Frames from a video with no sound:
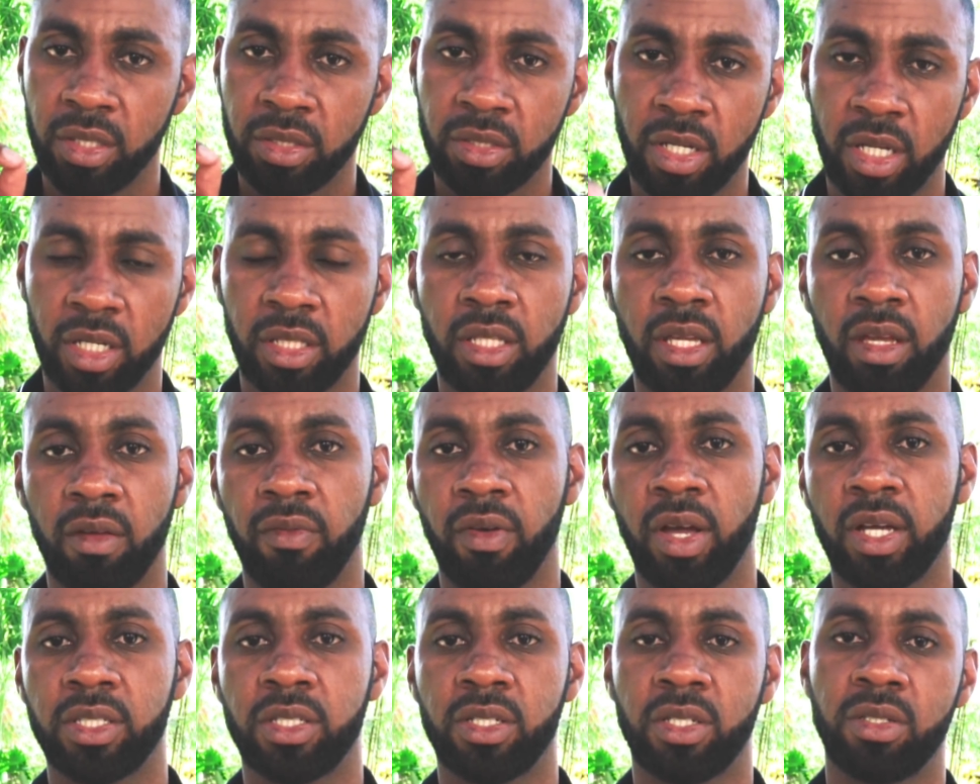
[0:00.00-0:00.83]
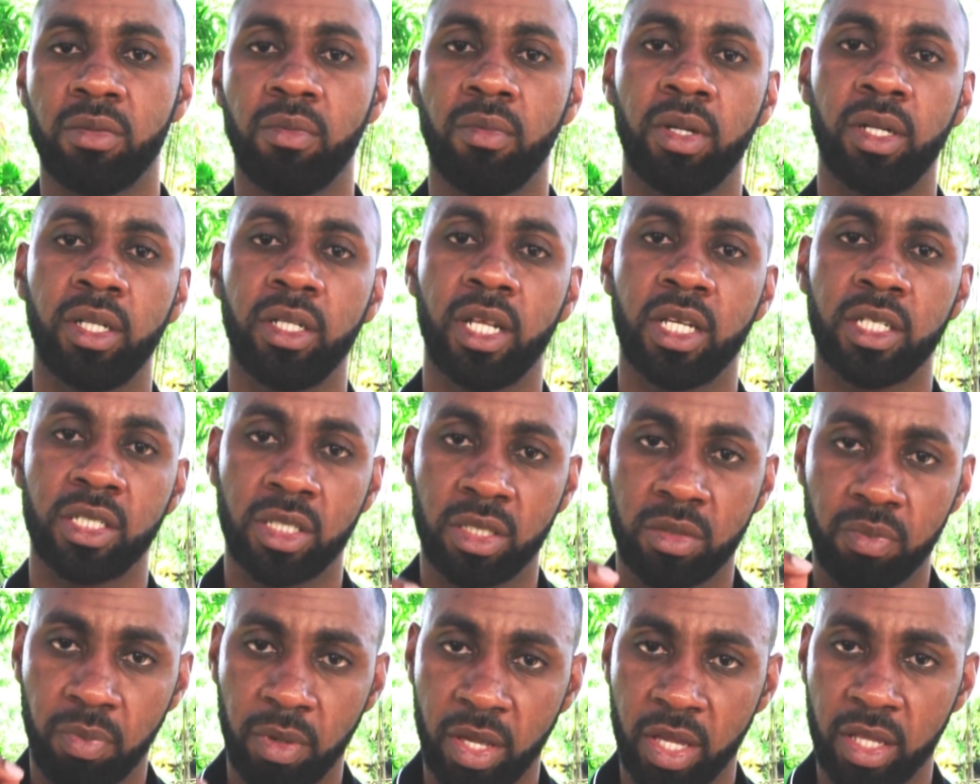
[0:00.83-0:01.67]
Take the advice of somebody that's
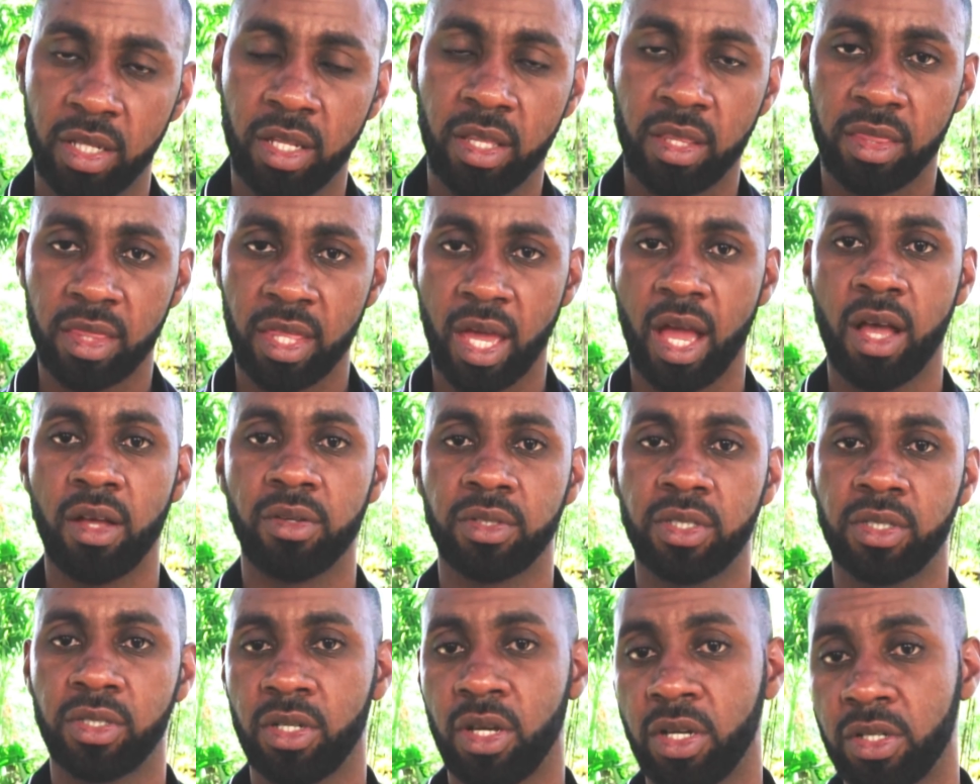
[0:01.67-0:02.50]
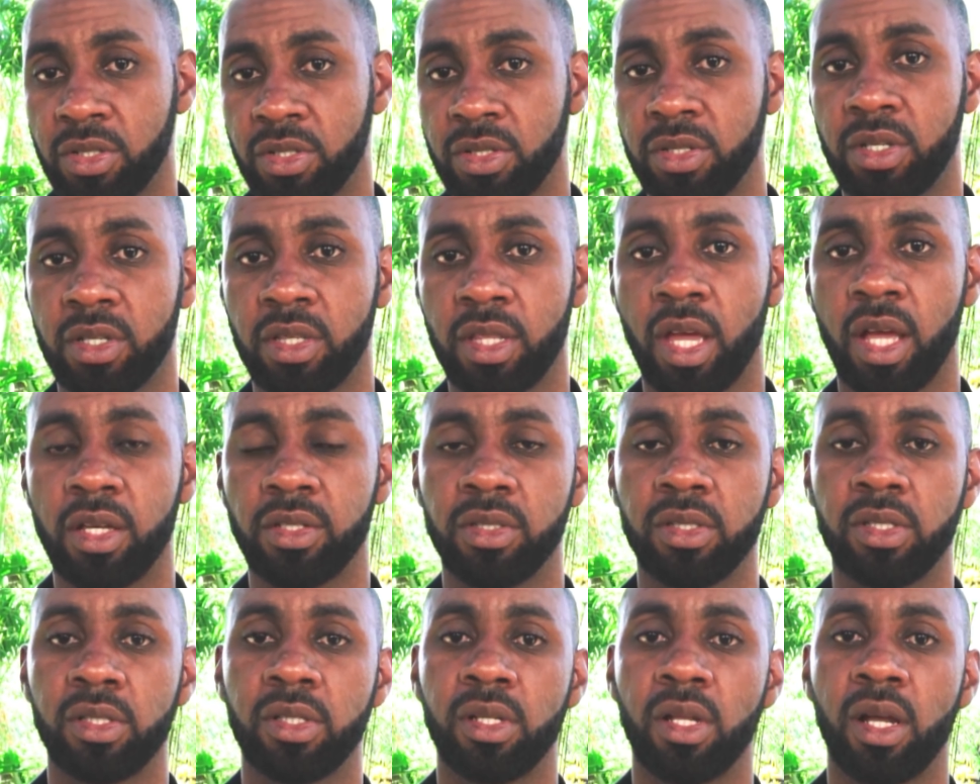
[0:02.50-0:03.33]
spent thousands, hundreds of
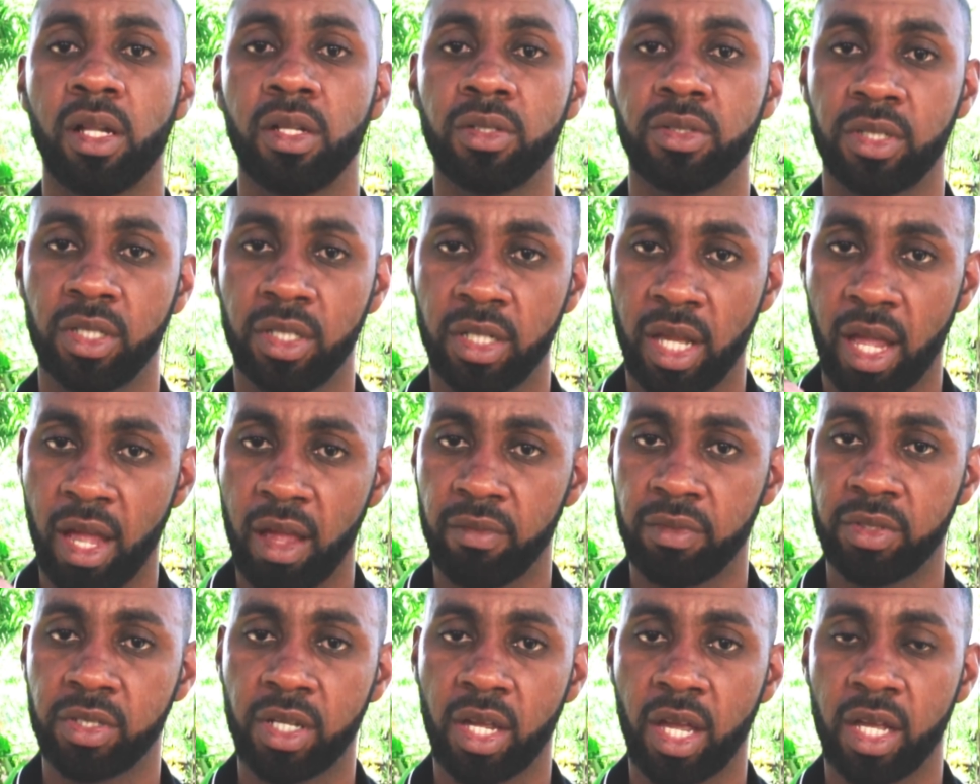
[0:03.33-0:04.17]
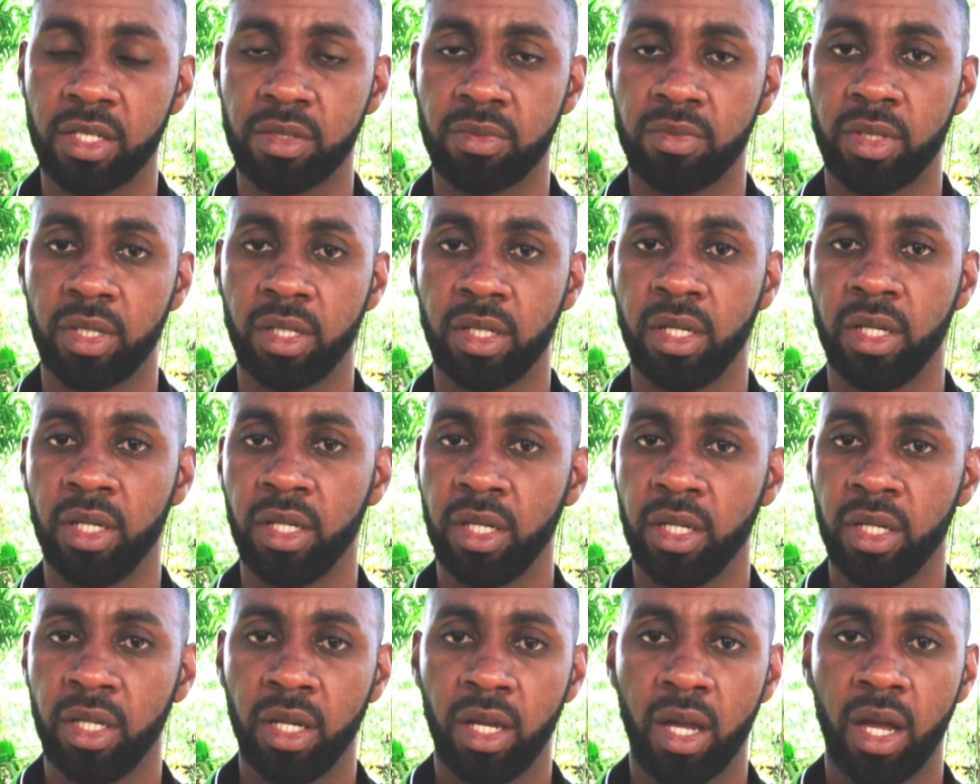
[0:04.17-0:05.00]
thousands of dollars in advertisement,
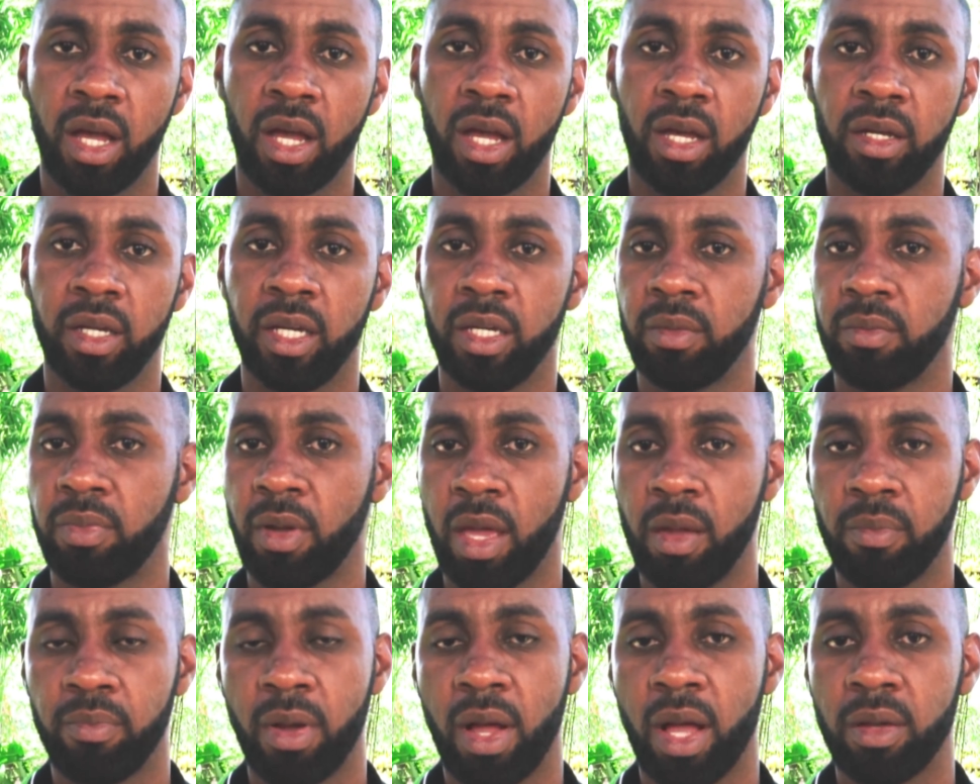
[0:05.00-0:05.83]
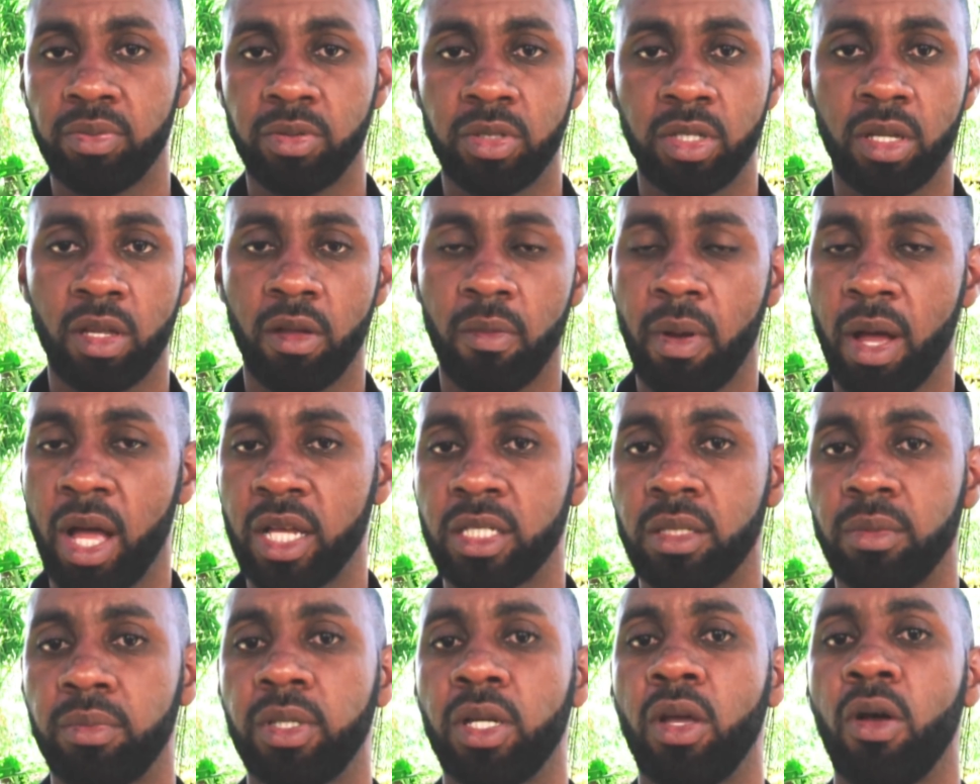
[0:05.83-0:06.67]
and
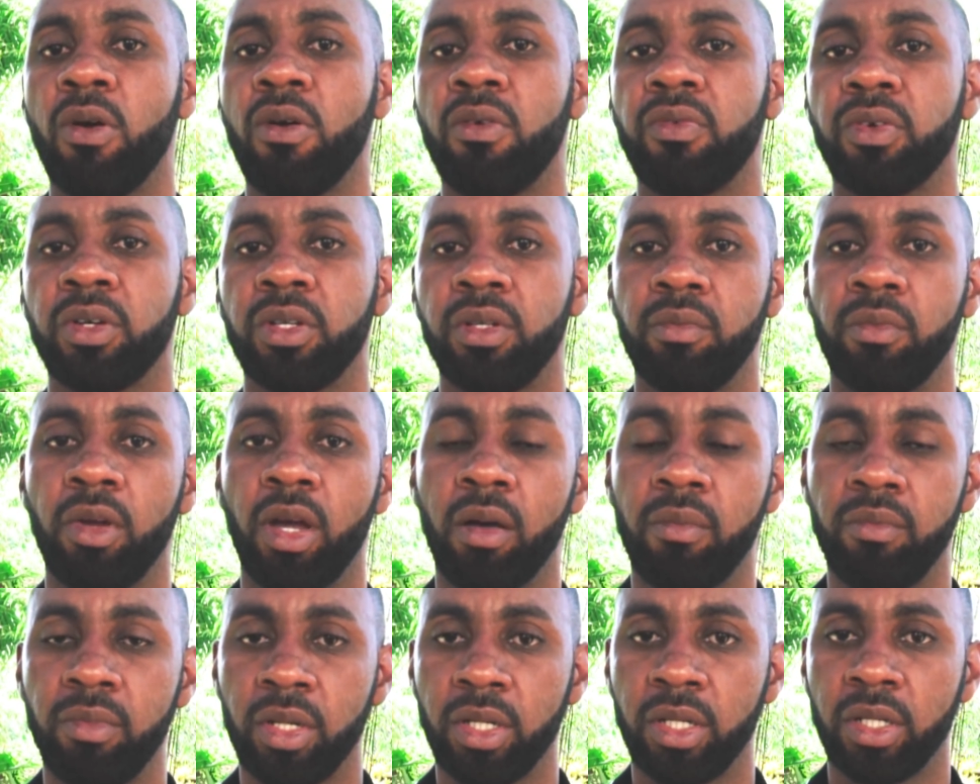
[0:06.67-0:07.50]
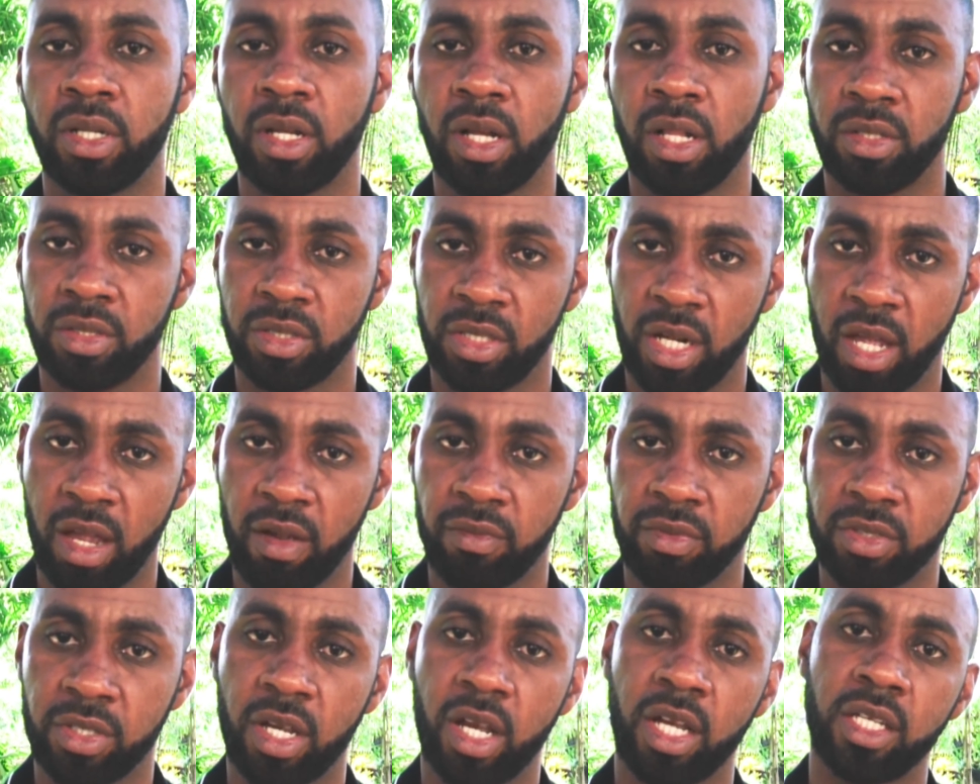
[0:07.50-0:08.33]
possibly over $1 million in
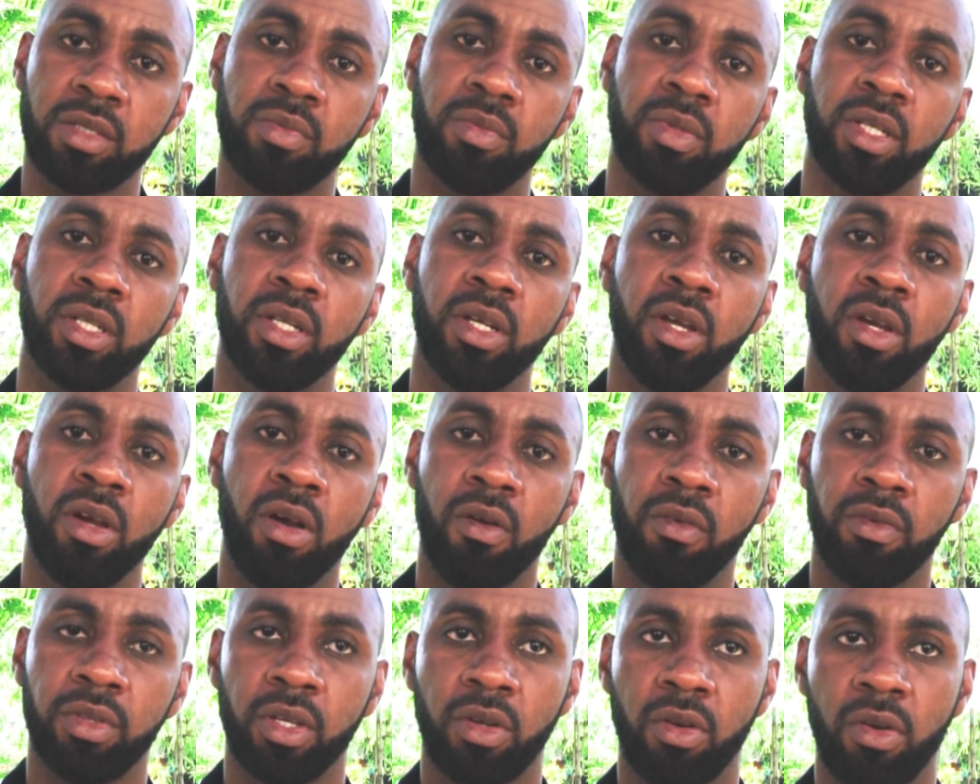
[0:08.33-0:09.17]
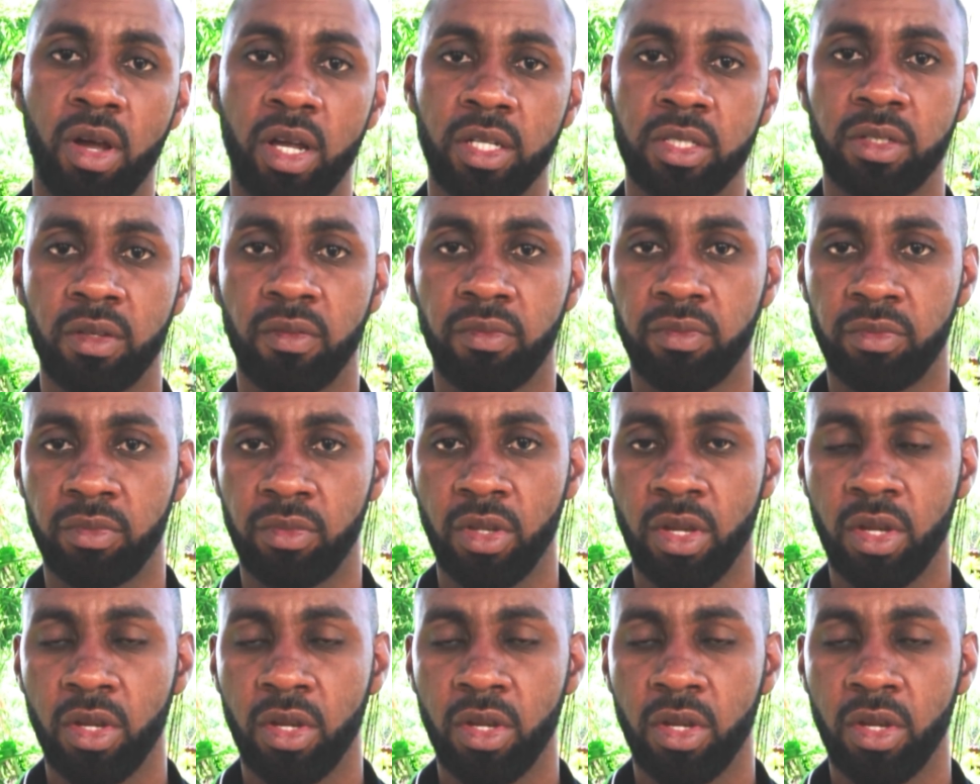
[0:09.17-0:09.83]
advertisement over the course of